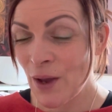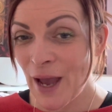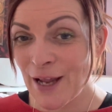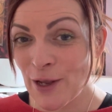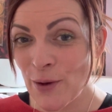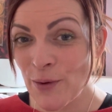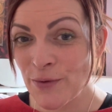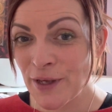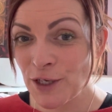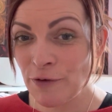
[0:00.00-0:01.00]
Hello,
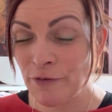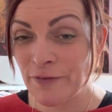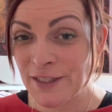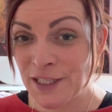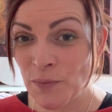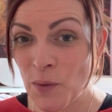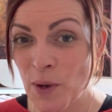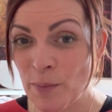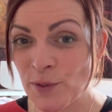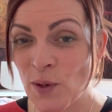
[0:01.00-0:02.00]
thank you for visiting my
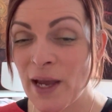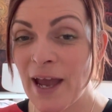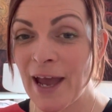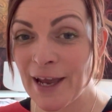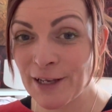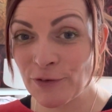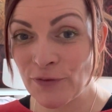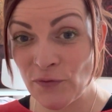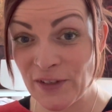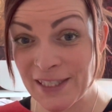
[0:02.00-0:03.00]
website and
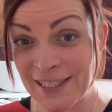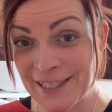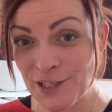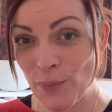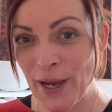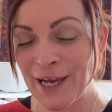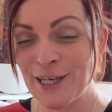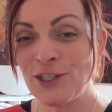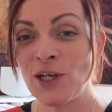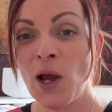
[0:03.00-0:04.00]
for visiting this
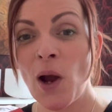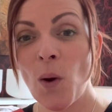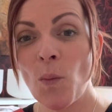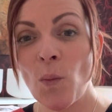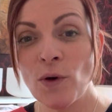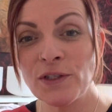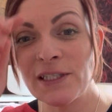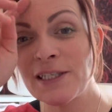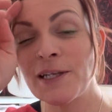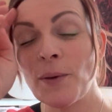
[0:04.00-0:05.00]
page and
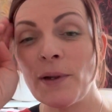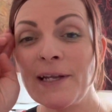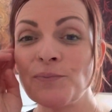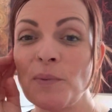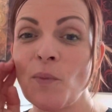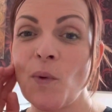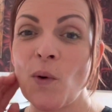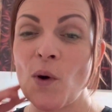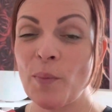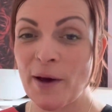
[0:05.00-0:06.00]
wanting to know a little bit
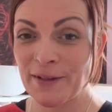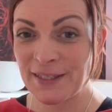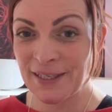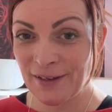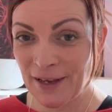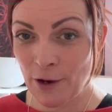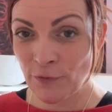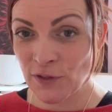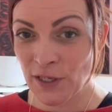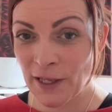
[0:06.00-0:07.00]
more about the DNA
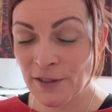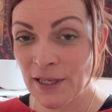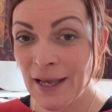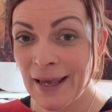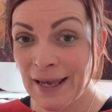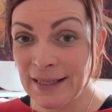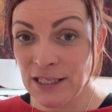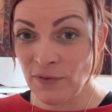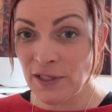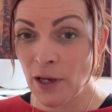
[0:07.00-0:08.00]
health scans. In
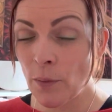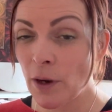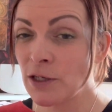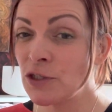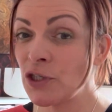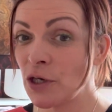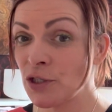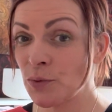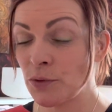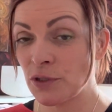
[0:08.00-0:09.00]
this video, I
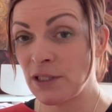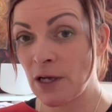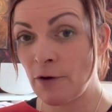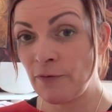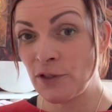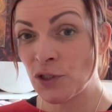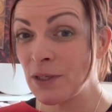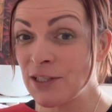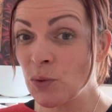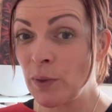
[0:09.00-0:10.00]
just want to delve into
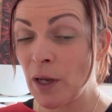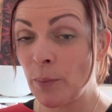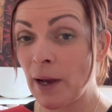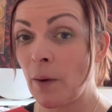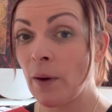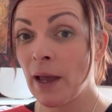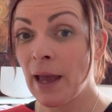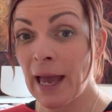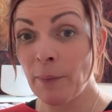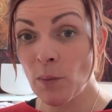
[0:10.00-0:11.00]
a little bit about
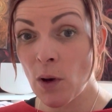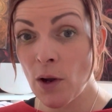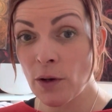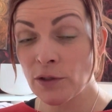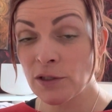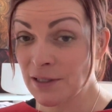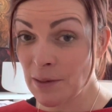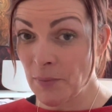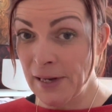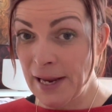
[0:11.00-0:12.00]
how it works,
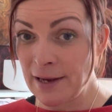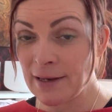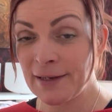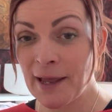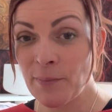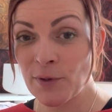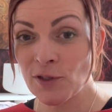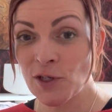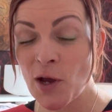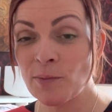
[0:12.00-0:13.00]
simply in layman's
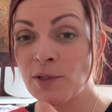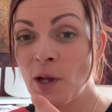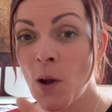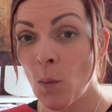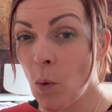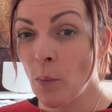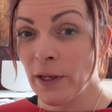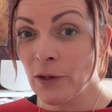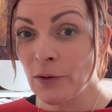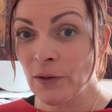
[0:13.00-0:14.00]
terms, what we
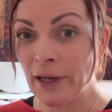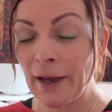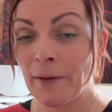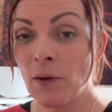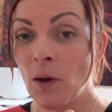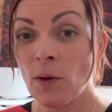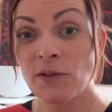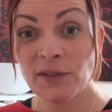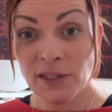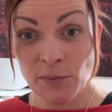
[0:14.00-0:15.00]
can look at,
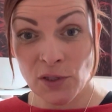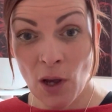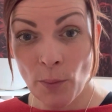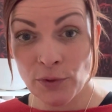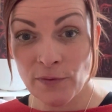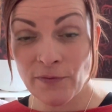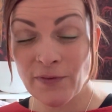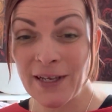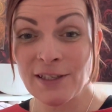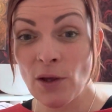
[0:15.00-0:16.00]
some samples of
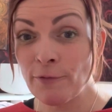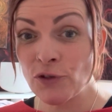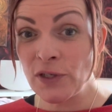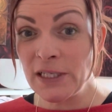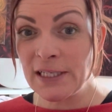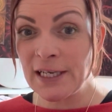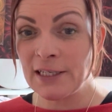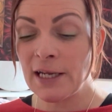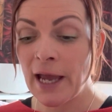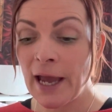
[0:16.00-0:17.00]
things that I've
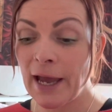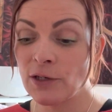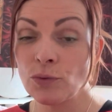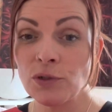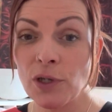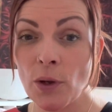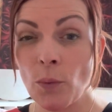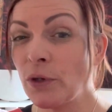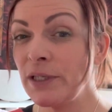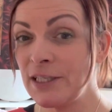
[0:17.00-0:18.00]
treated, and also
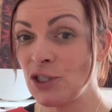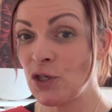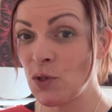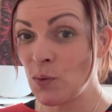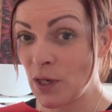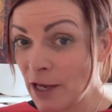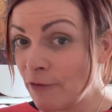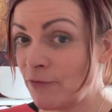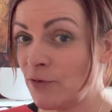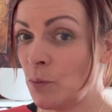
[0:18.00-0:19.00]
what you need to do
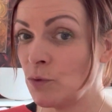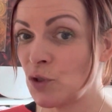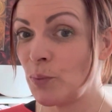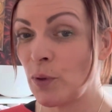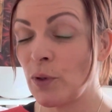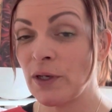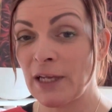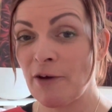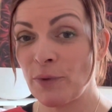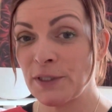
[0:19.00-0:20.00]
if you want to book and
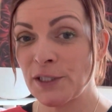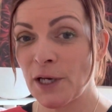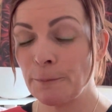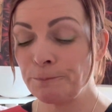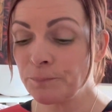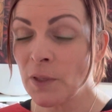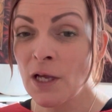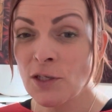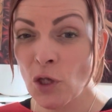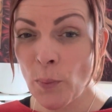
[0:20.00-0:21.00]
have one done.
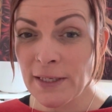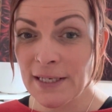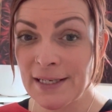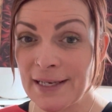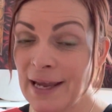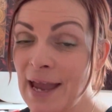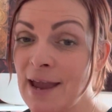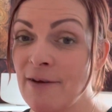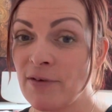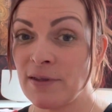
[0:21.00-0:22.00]
So basically,
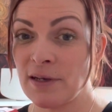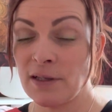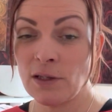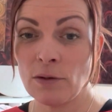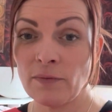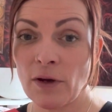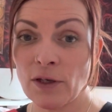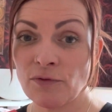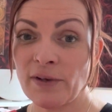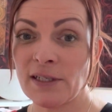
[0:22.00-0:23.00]
everything in the
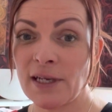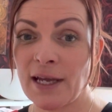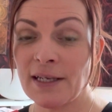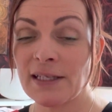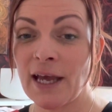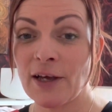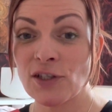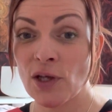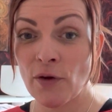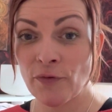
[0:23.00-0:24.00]
universe resonates at a
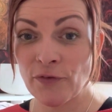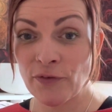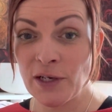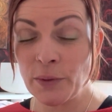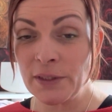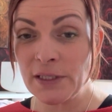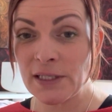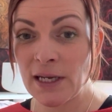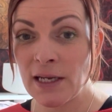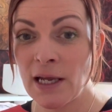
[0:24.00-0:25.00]
certain
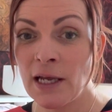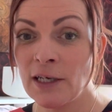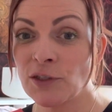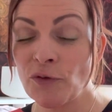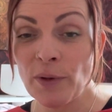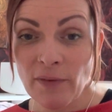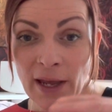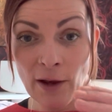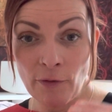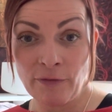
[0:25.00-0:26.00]
frequency. So if we have a
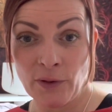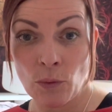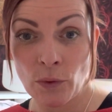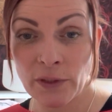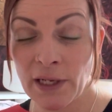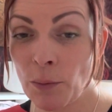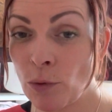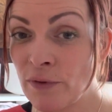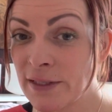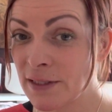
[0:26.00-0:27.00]
healthy organ, it
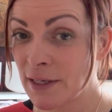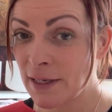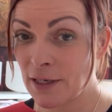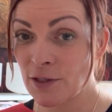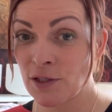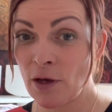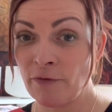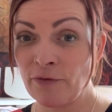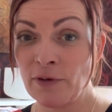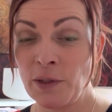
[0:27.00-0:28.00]
will resonate at a
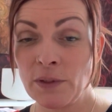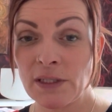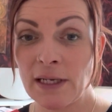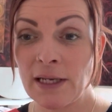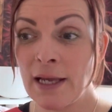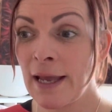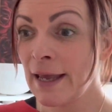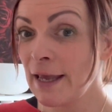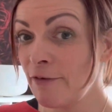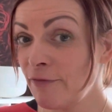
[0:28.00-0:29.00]
certain frequency.
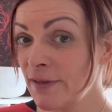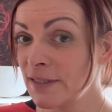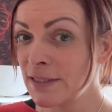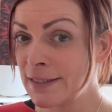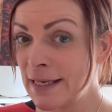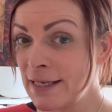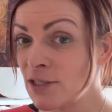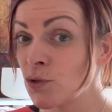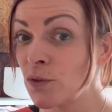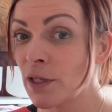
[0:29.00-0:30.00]
If it's
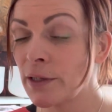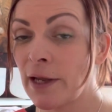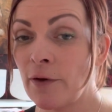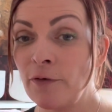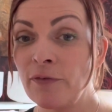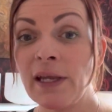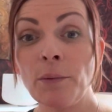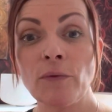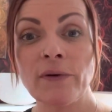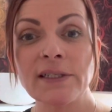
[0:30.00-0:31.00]
diseased or it's unhealthy, it
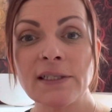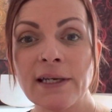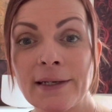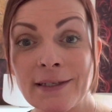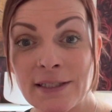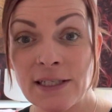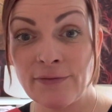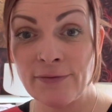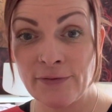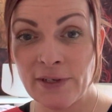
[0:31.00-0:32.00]
will resonate at a
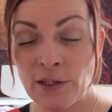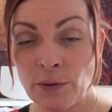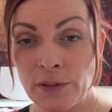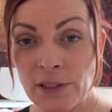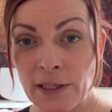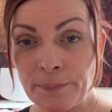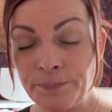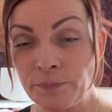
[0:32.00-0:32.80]
different frequency.